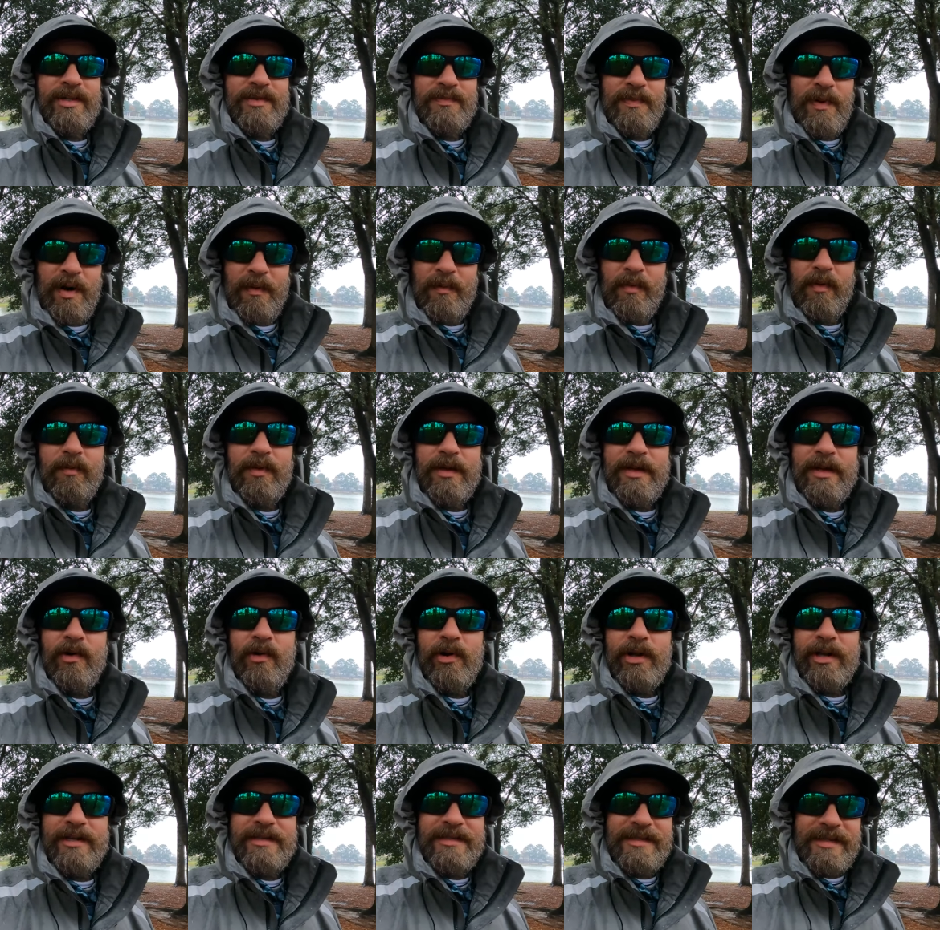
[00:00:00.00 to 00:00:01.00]
It's probably
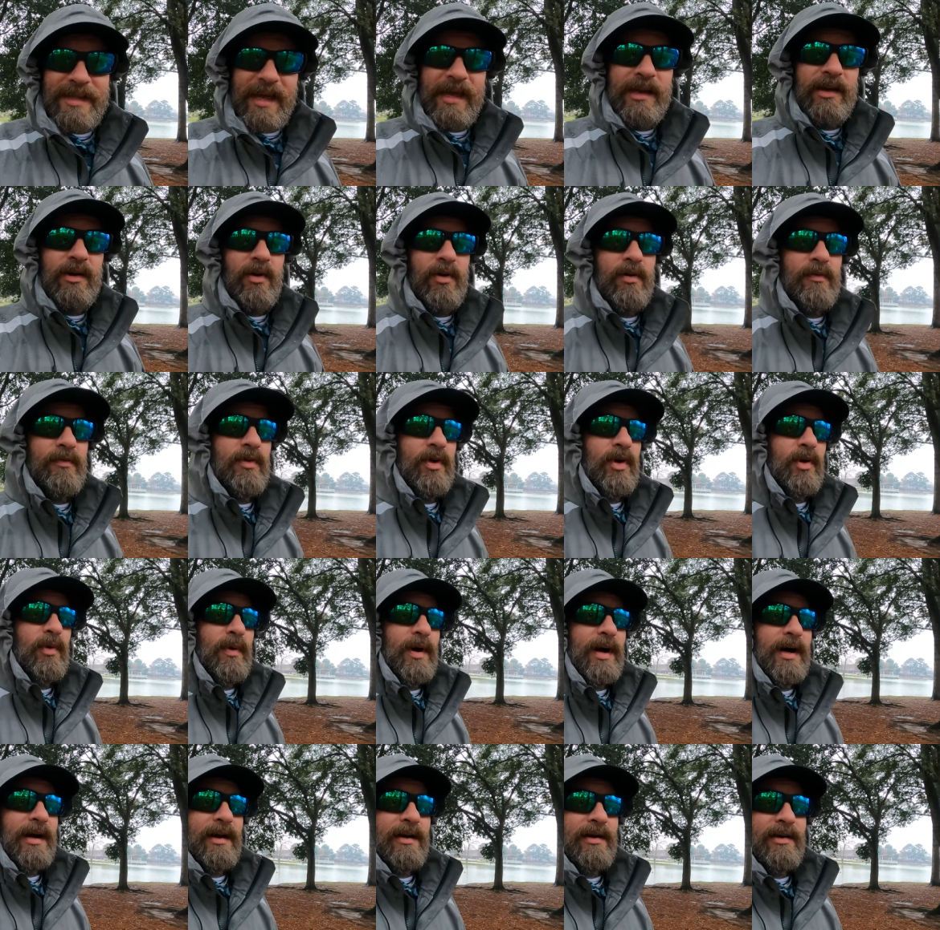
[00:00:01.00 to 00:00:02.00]
going to stay cold for a
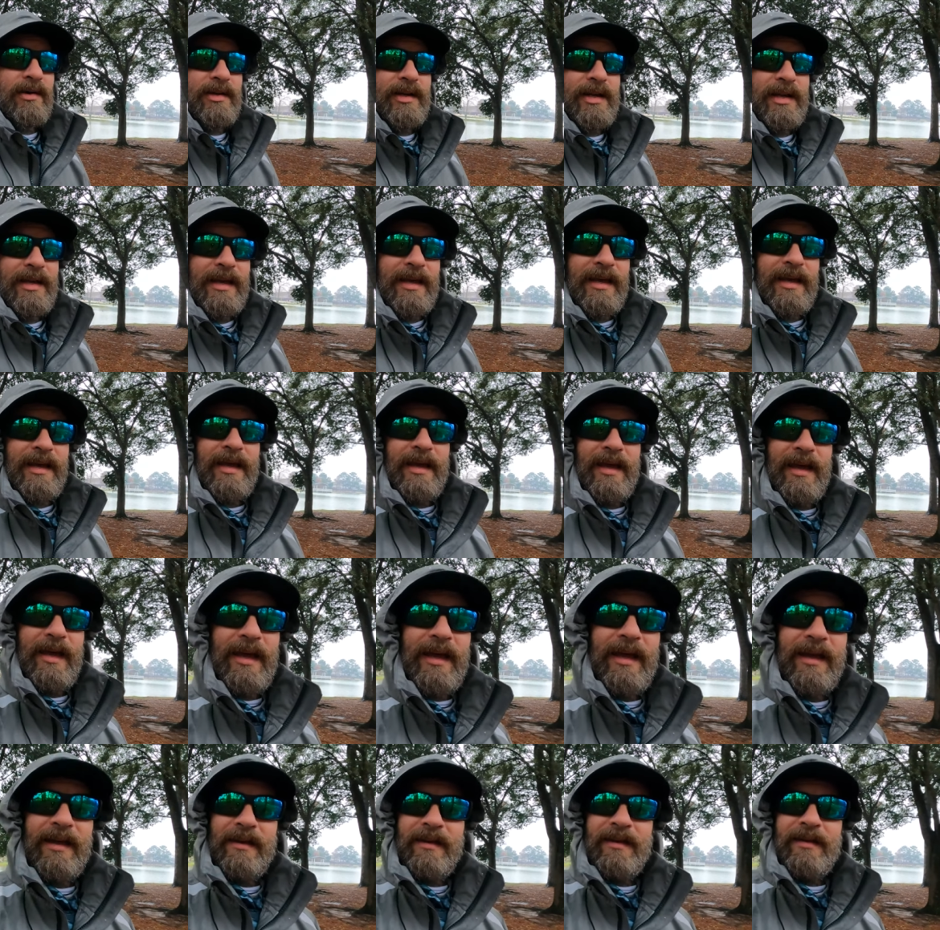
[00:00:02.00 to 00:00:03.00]
while,
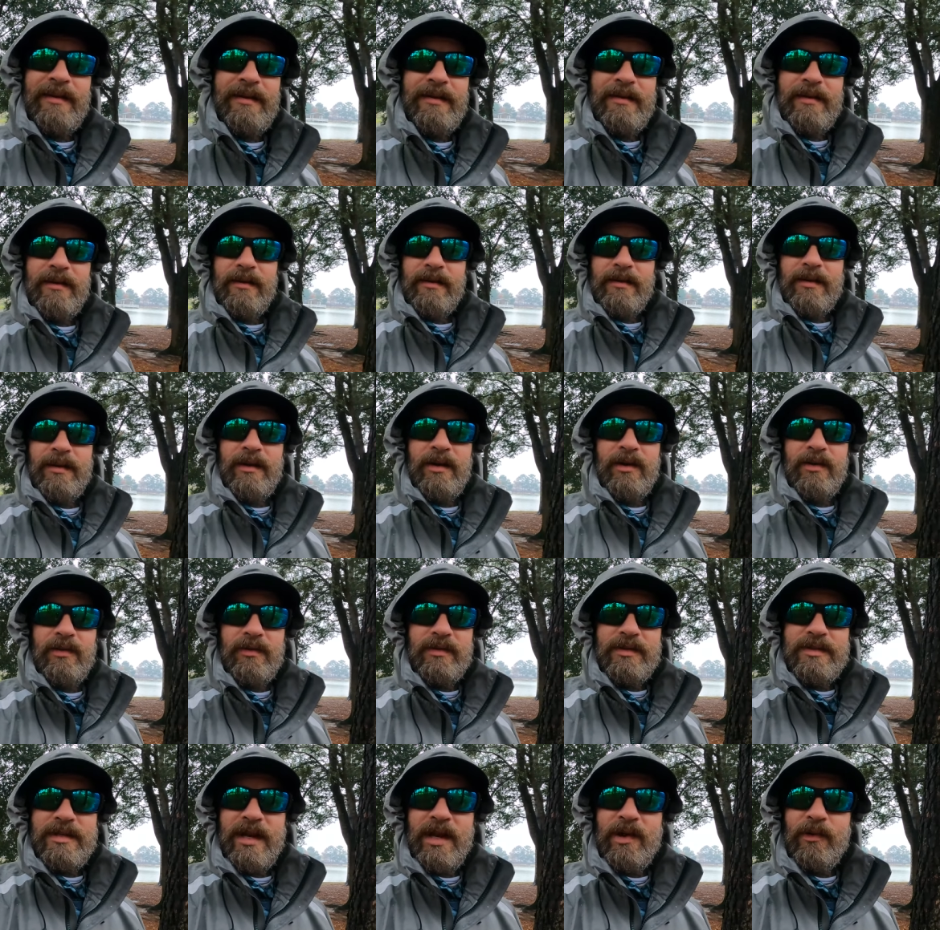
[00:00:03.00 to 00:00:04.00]
and you
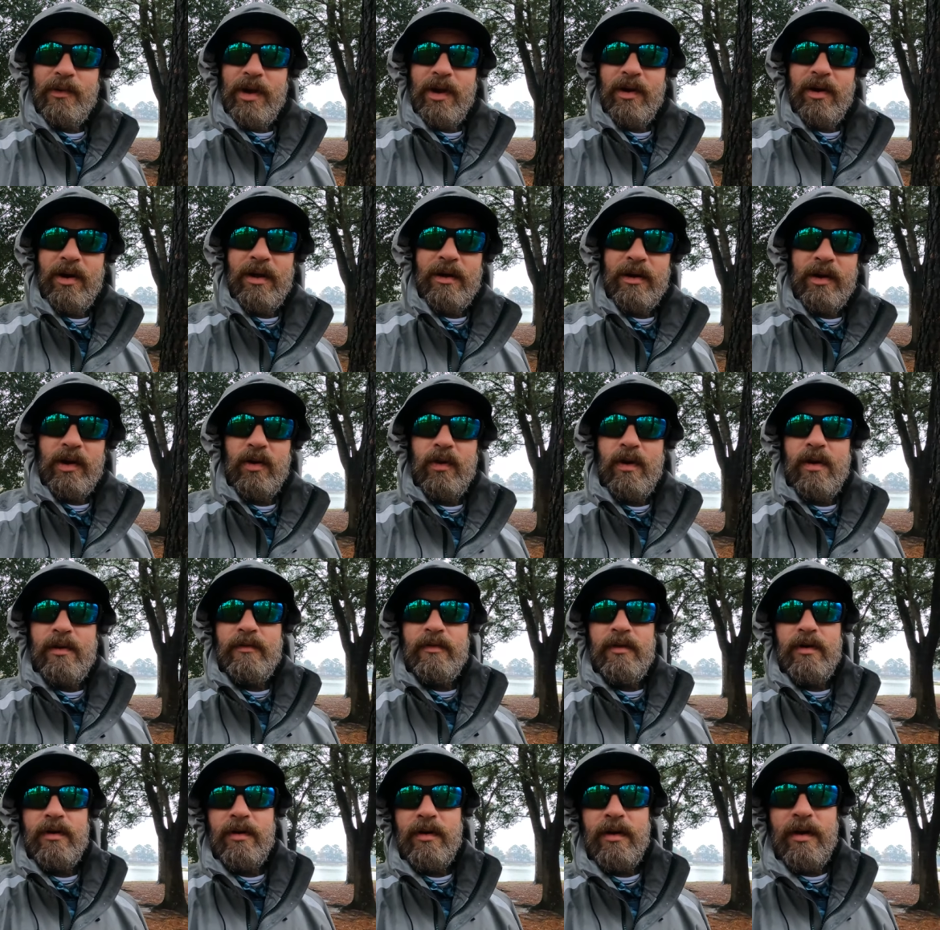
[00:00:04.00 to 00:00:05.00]
know, today we are going to go
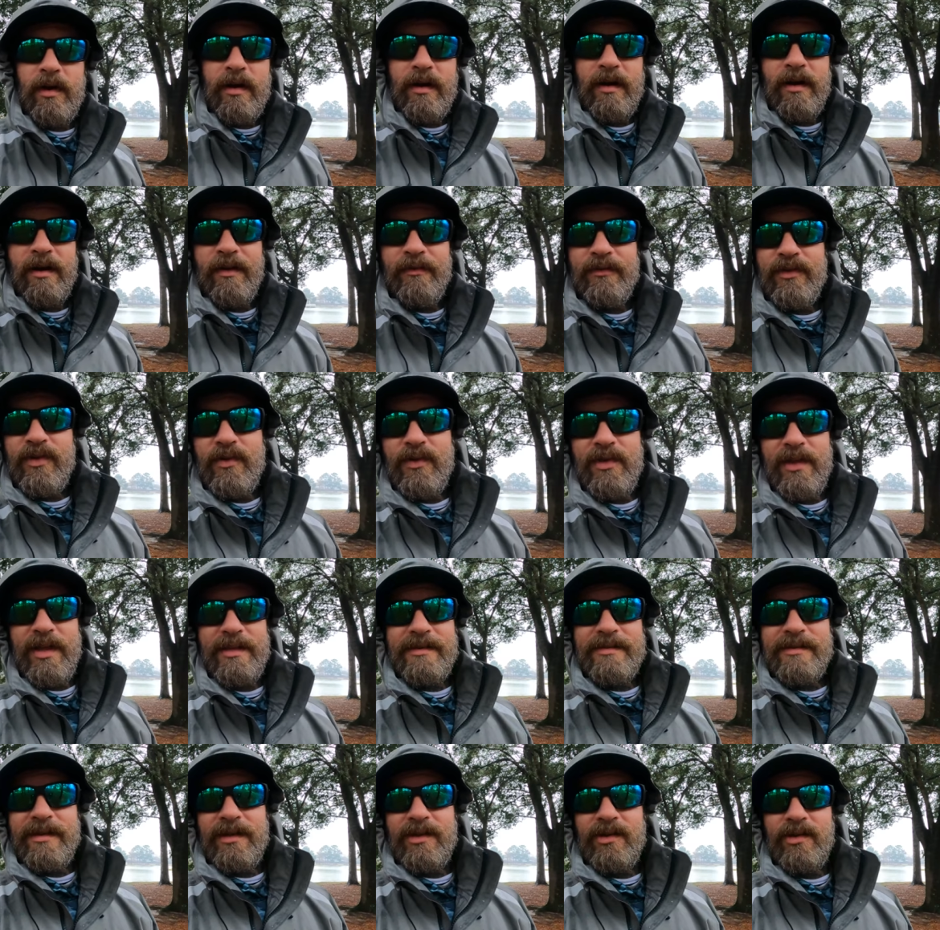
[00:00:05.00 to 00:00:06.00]
over uh, a few
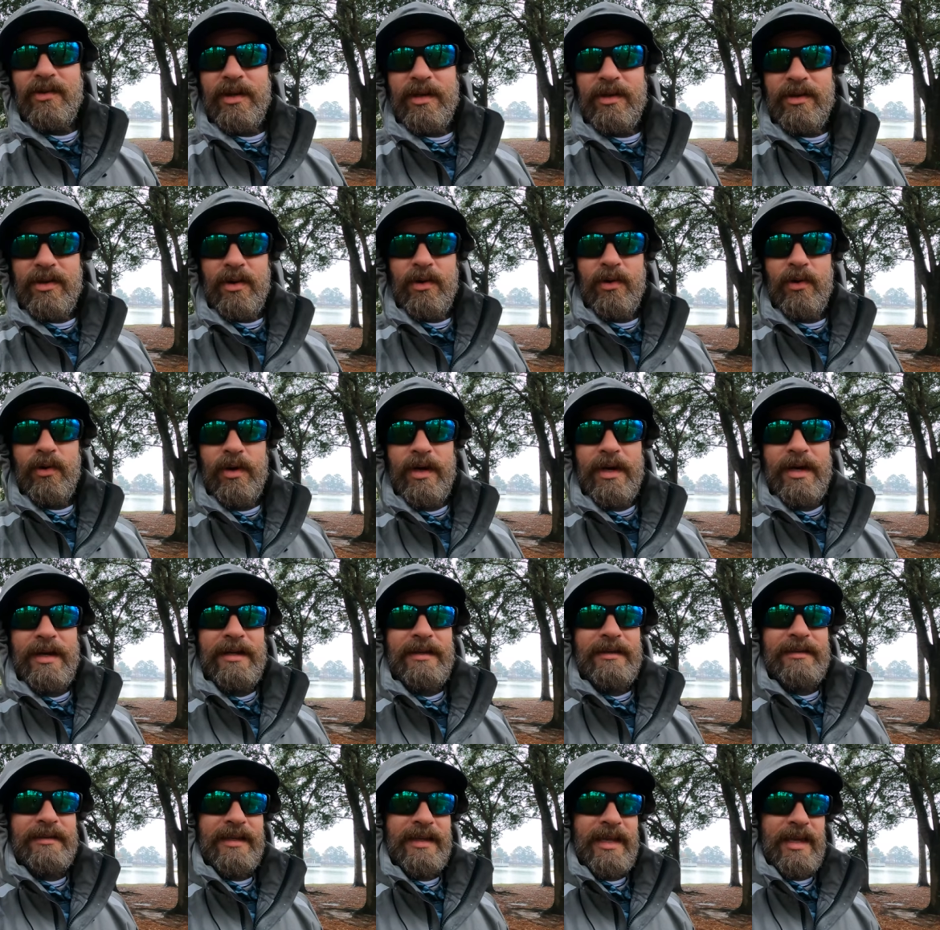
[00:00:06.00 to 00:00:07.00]
things that you can do to
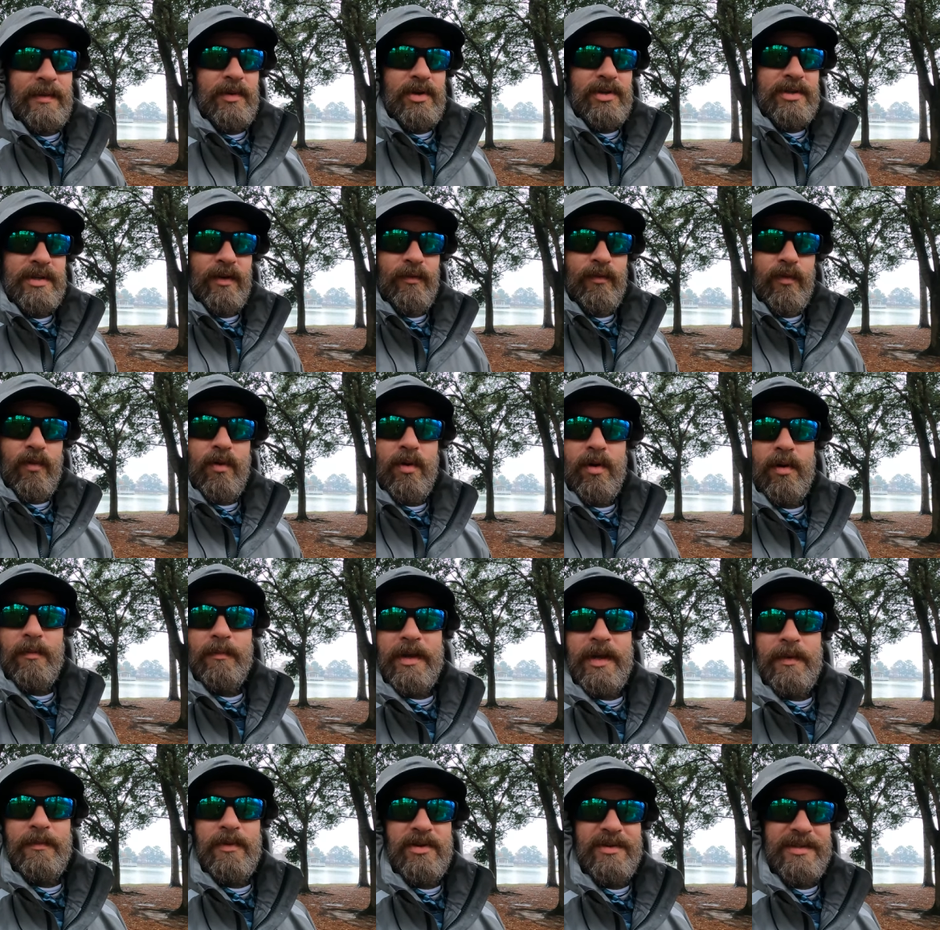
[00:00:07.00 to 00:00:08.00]
keep yourself
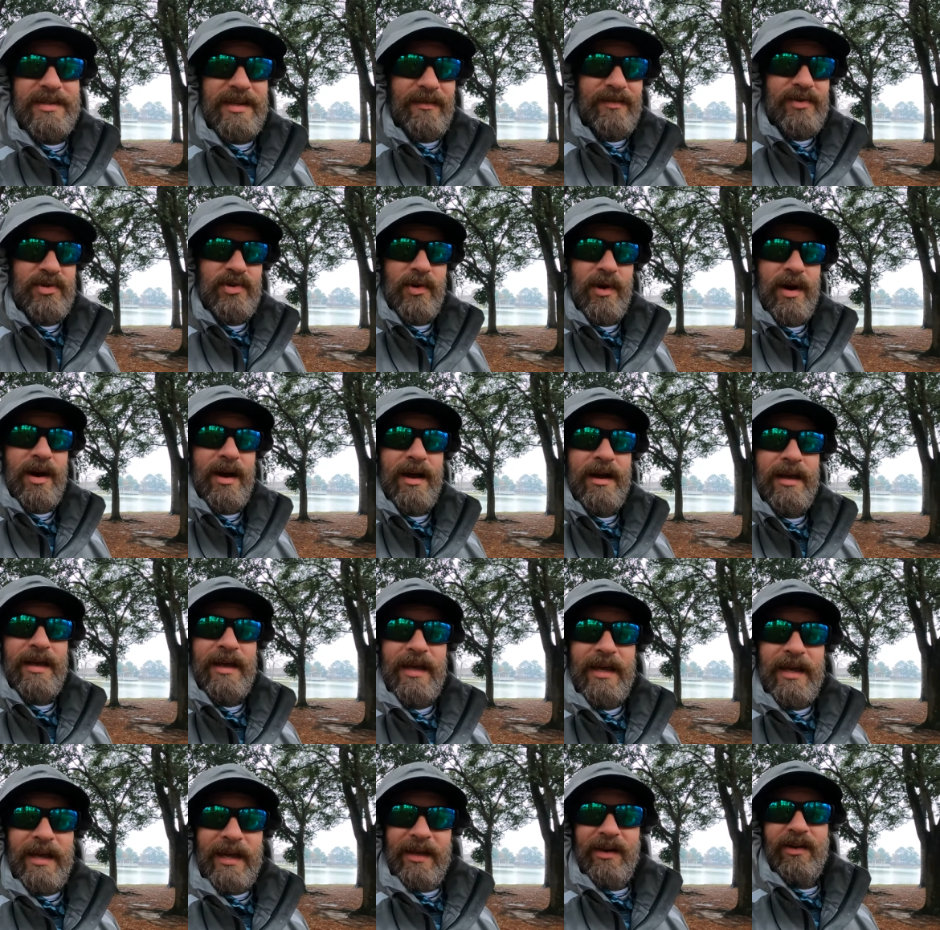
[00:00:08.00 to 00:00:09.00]
warm, keep yourself dry
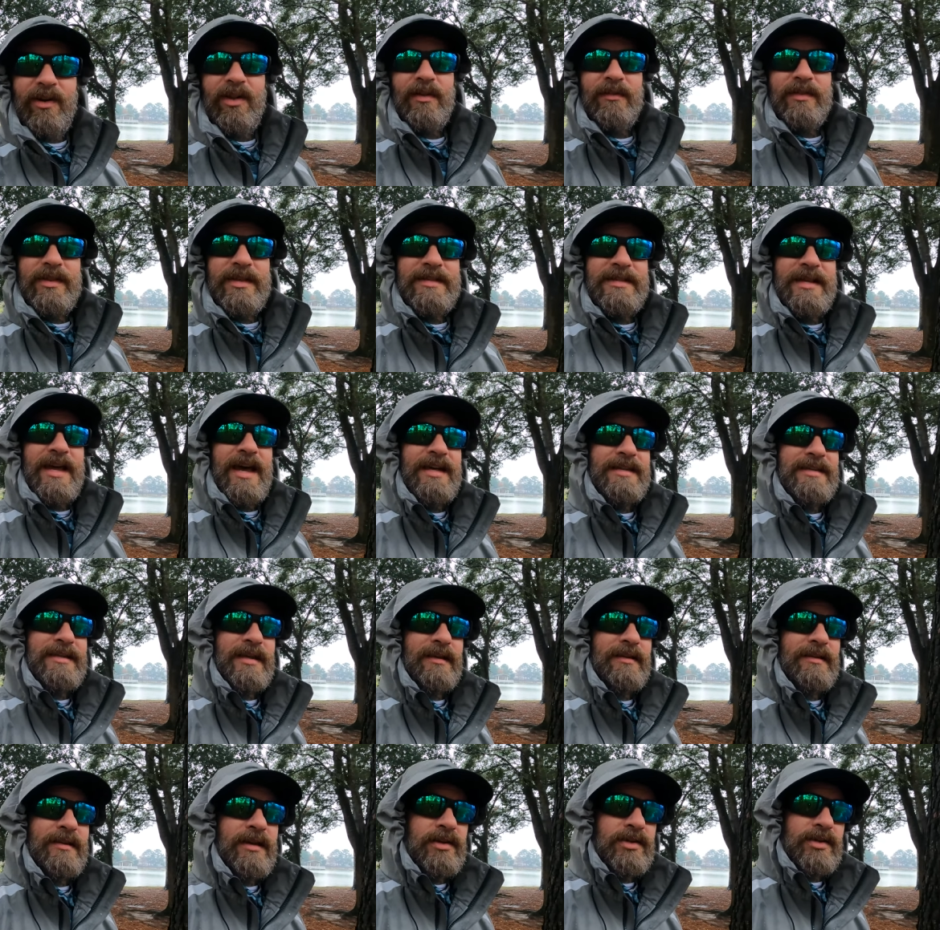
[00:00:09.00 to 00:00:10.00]
in all of these
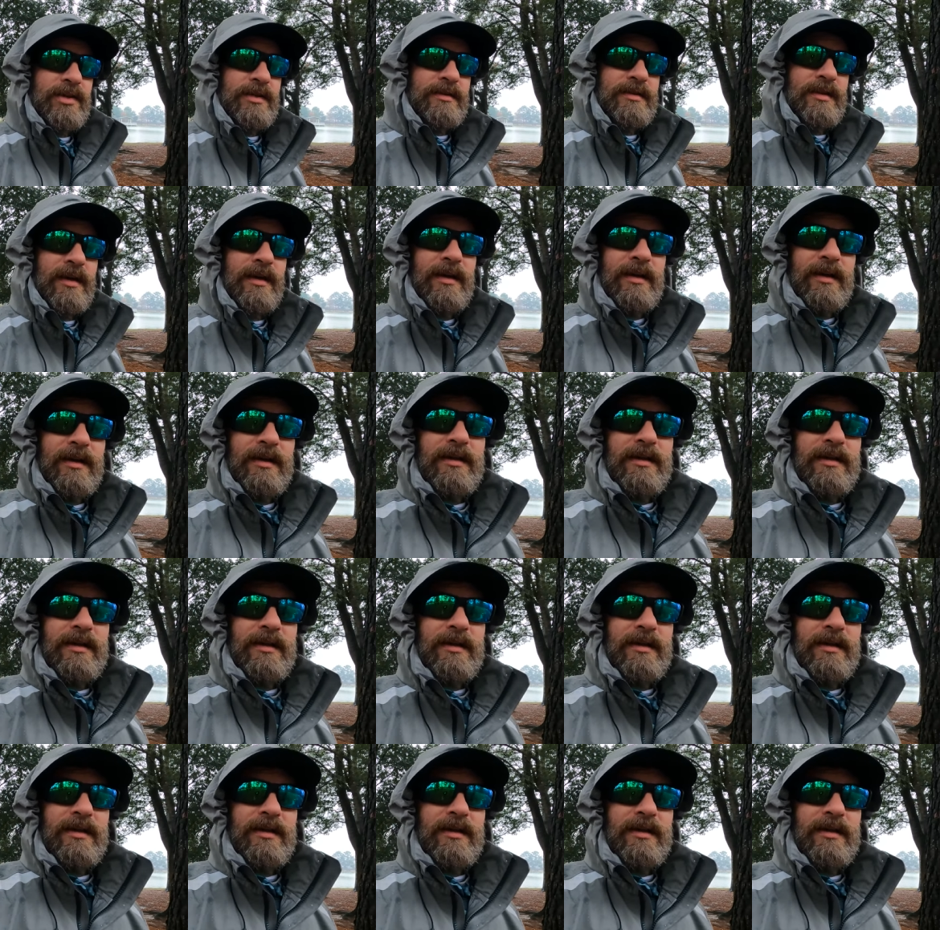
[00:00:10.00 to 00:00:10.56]
nasty conditions.